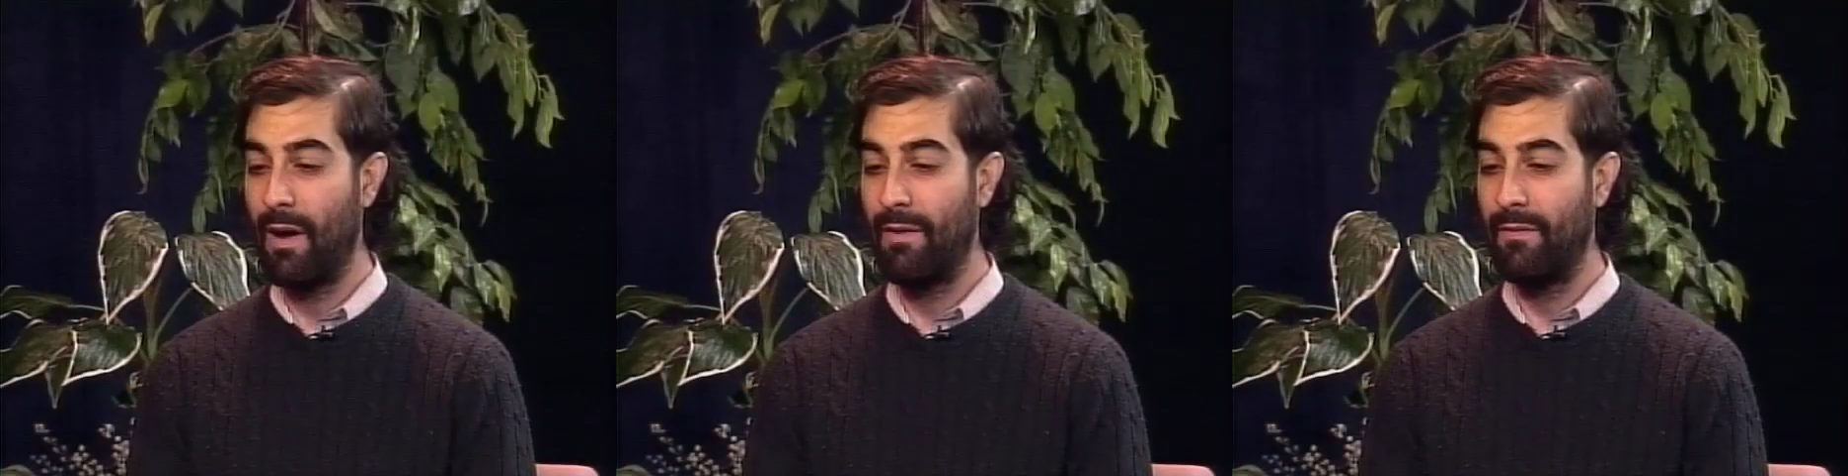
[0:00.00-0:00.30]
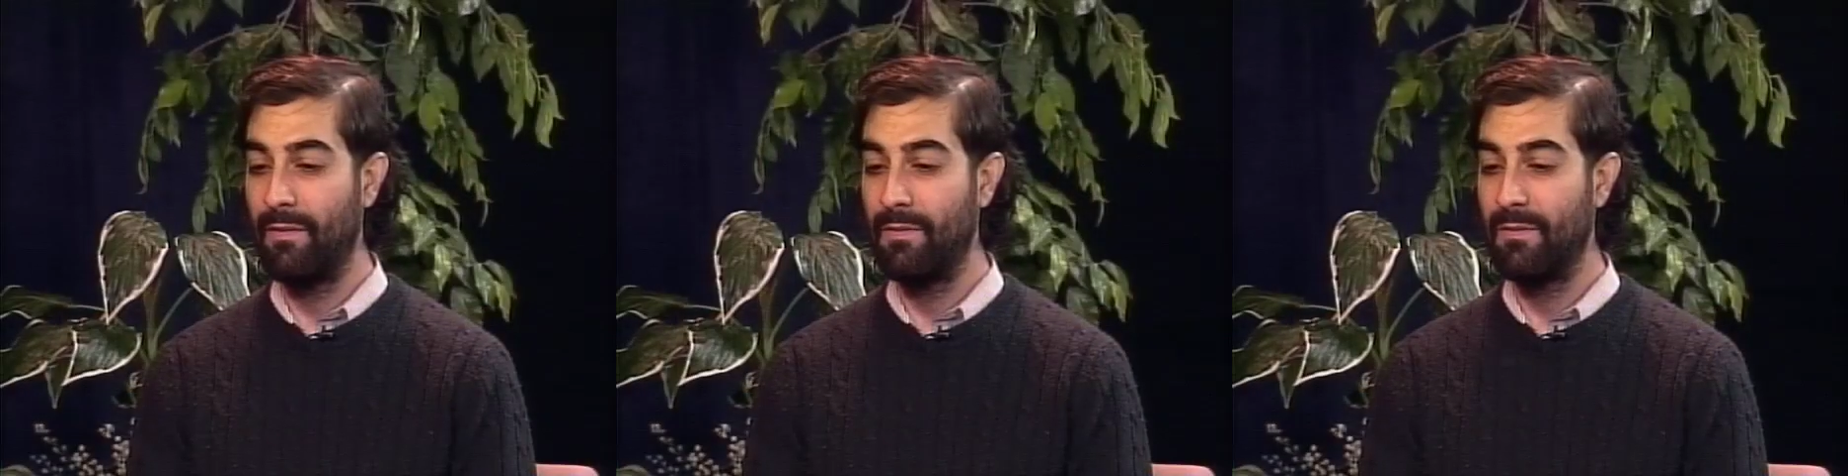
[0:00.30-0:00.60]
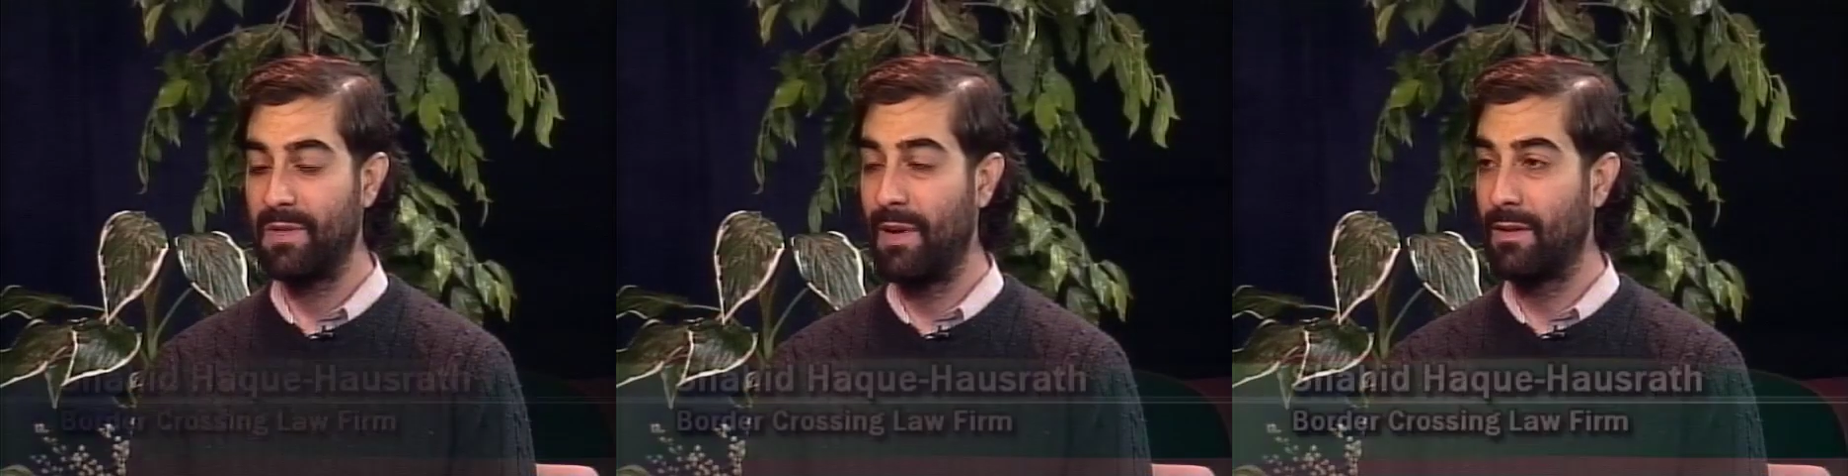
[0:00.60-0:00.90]
I've
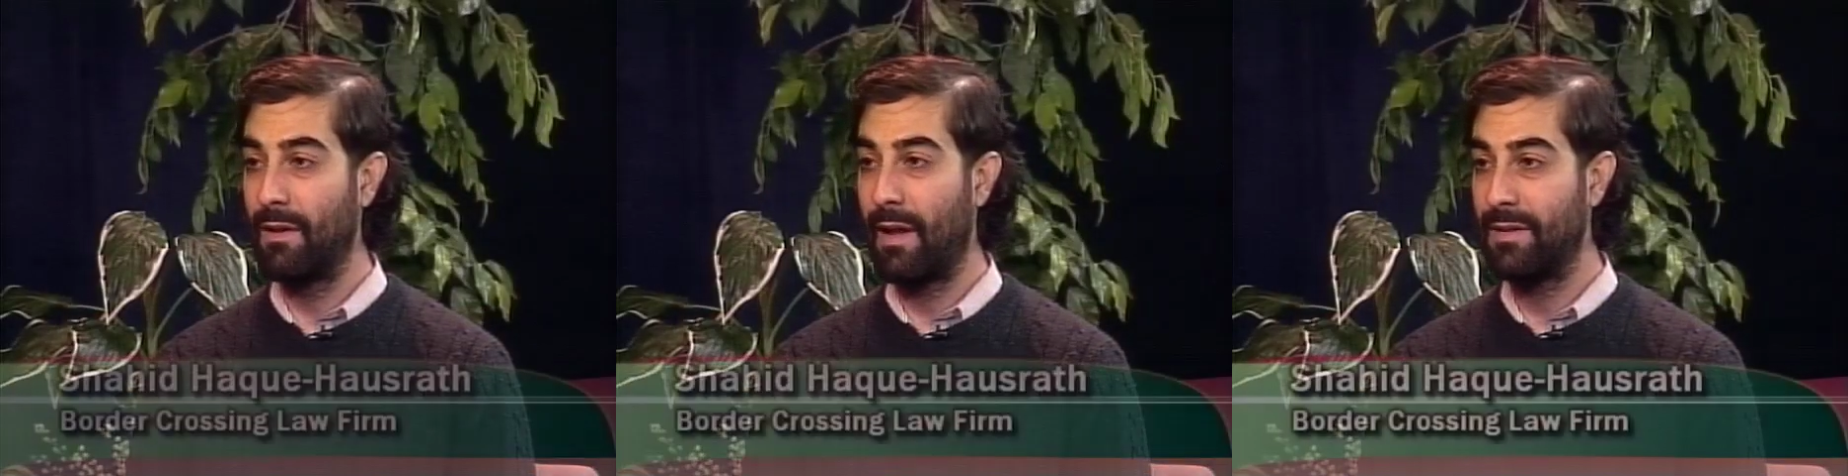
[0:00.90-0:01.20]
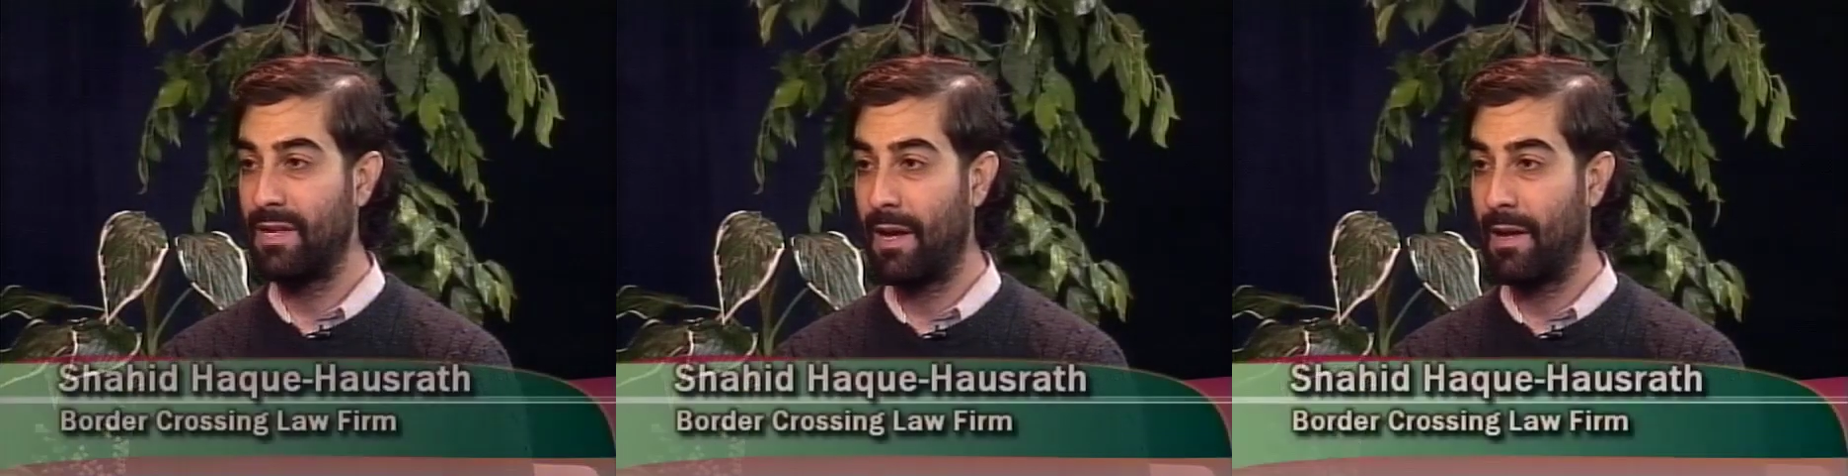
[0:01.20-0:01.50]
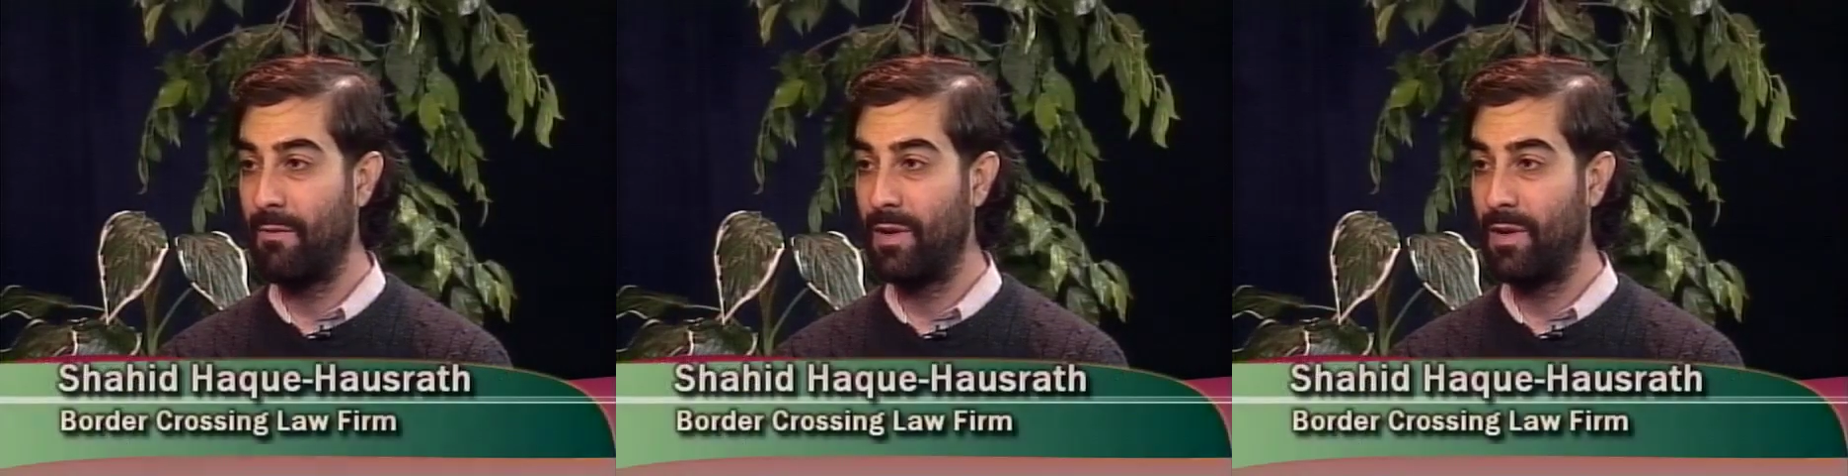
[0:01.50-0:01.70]
spent a lot of time.